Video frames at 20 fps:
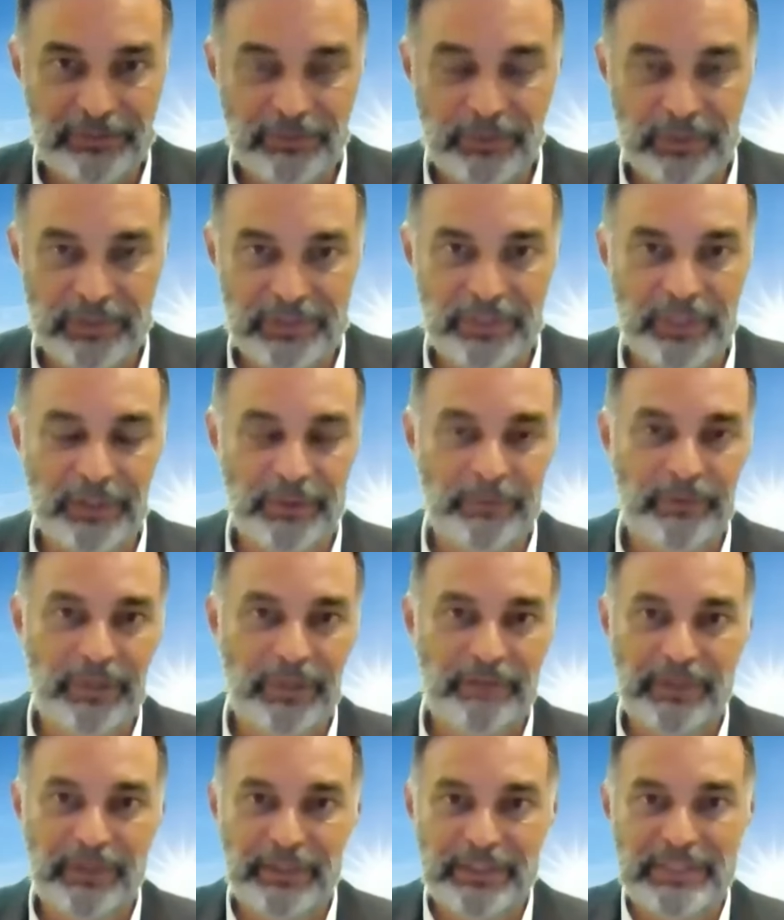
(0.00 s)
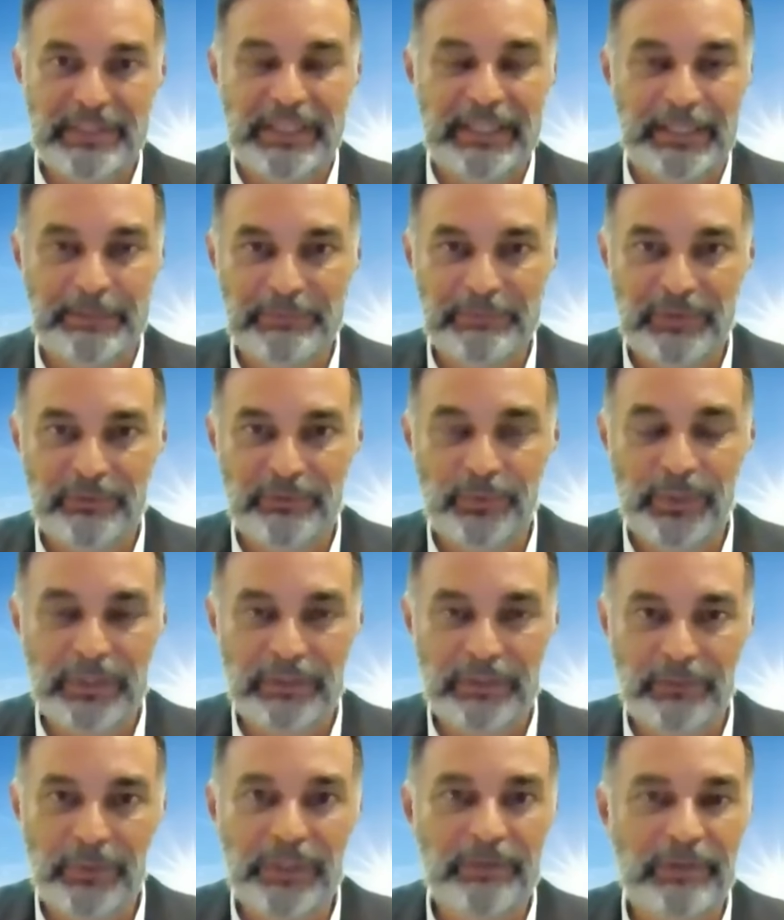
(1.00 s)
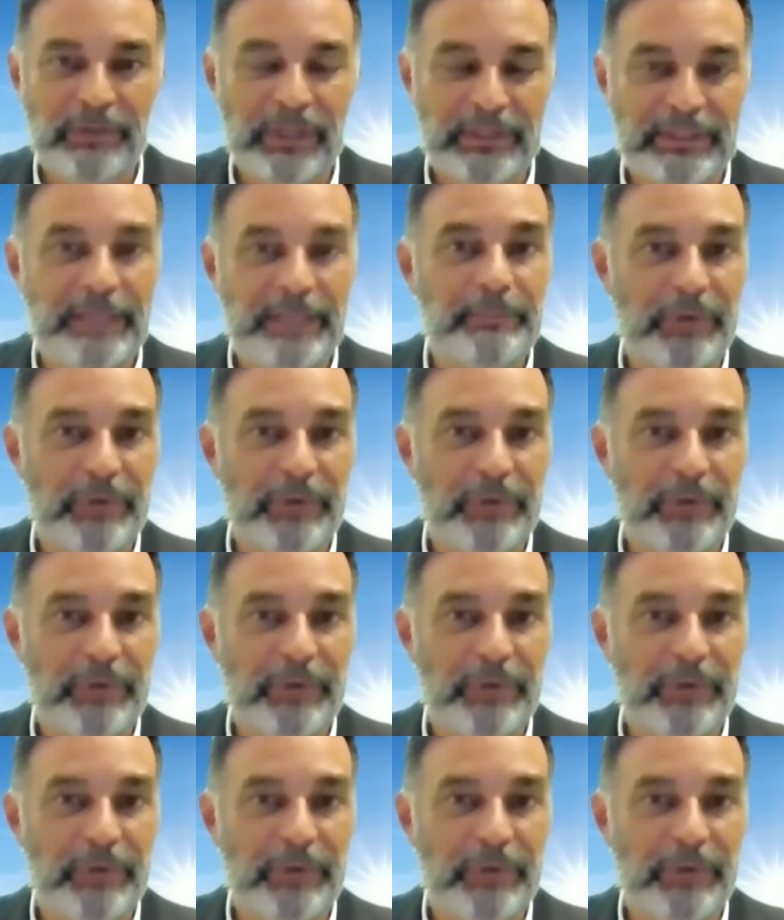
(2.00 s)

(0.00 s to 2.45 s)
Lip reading: So various themes are one around